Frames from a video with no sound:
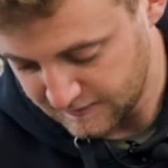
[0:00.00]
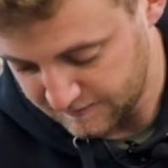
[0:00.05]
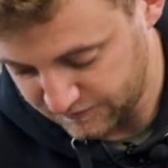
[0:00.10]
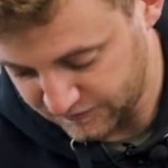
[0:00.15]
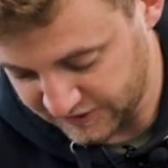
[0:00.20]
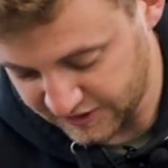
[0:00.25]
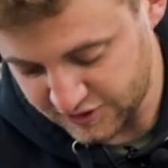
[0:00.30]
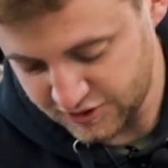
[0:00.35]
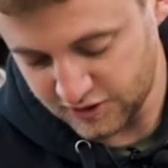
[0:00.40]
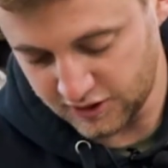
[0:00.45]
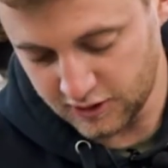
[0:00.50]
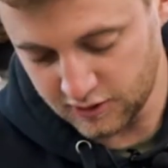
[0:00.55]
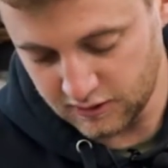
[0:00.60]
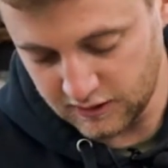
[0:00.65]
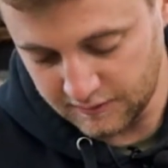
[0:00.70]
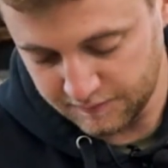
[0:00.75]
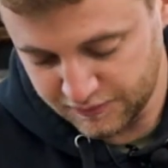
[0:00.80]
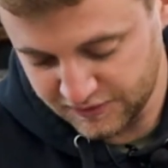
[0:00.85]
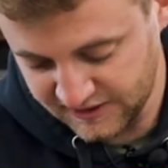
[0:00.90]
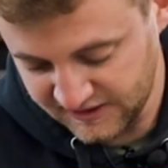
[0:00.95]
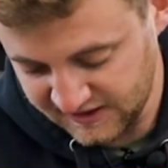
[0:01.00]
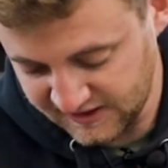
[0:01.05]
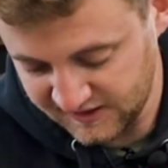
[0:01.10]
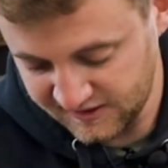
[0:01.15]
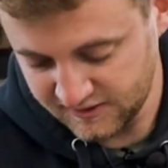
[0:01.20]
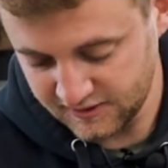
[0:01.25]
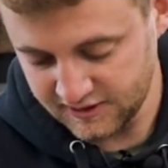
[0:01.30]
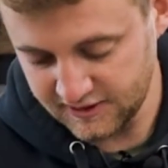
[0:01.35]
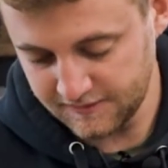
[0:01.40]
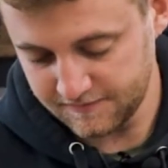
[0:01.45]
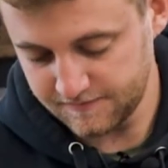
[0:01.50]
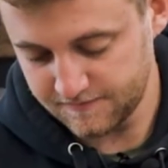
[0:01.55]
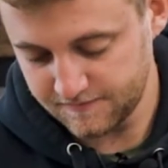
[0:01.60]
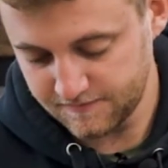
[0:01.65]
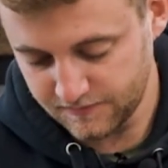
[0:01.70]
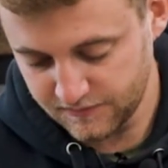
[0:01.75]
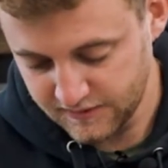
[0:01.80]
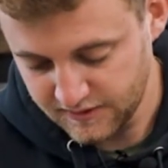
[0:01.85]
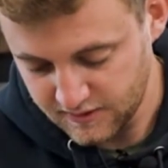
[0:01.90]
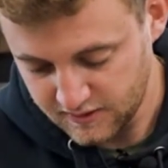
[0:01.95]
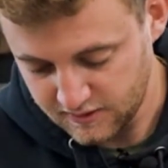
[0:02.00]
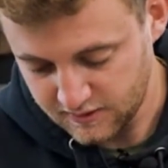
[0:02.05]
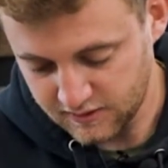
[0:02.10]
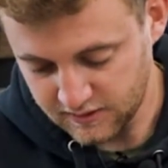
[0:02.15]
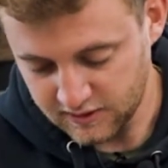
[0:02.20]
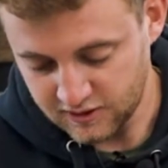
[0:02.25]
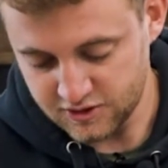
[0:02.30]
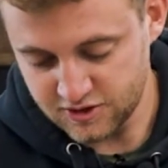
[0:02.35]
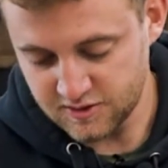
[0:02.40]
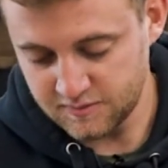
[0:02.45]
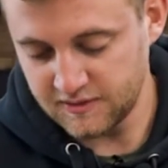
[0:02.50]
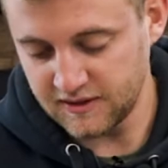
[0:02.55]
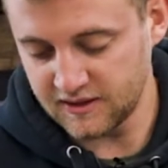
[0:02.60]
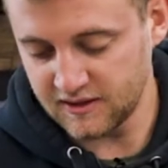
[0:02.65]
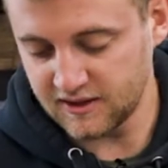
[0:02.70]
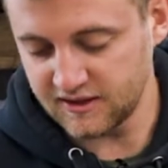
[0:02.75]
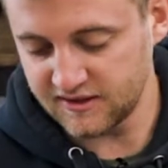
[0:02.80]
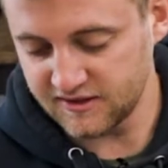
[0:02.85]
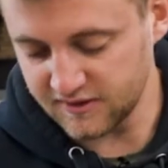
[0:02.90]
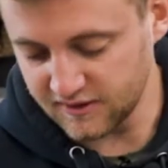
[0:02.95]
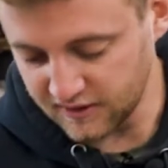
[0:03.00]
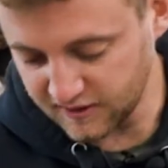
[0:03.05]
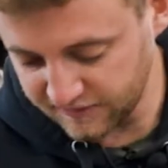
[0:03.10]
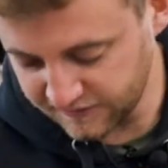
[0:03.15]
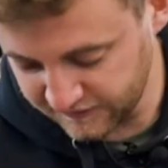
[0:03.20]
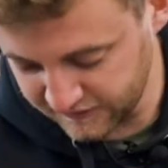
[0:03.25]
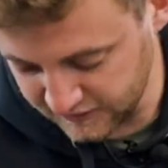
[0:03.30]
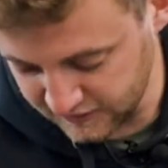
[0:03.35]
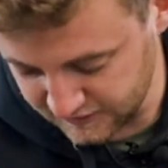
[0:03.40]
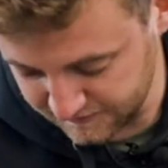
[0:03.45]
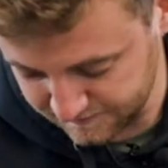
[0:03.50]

They should go on pretty easily, and it should be a nice snug fit.